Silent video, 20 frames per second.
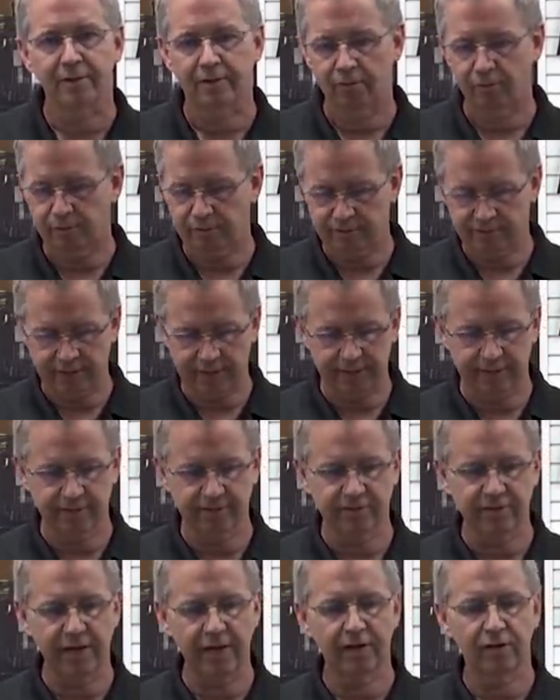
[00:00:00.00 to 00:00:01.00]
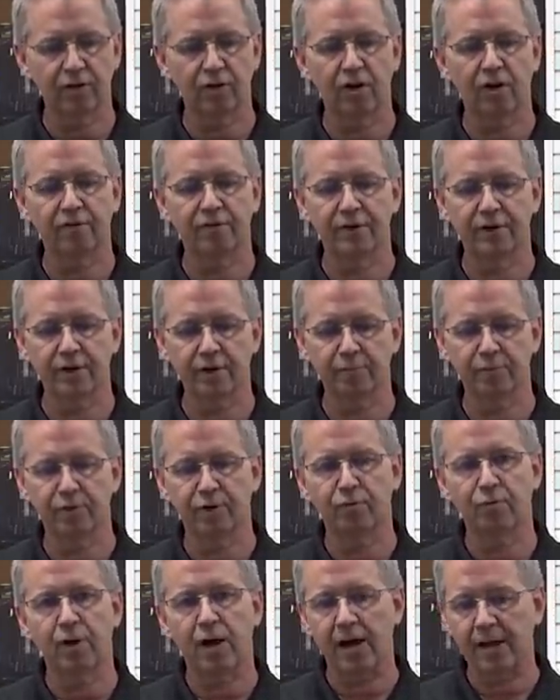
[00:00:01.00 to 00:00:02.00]
We take this handle off here, put
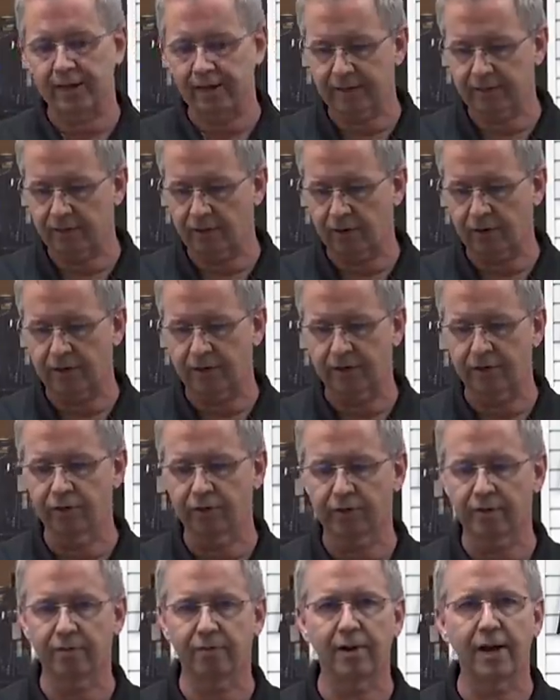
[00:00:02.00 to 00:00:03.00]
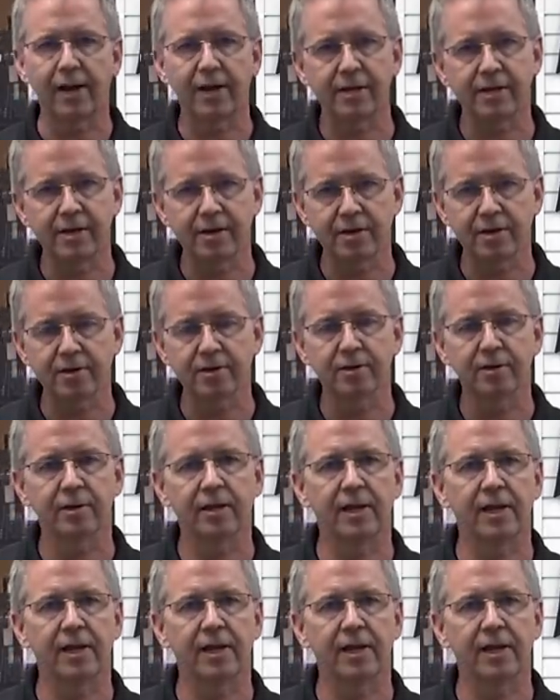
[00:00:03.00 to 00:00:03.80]
a rod end on it, hook it right here,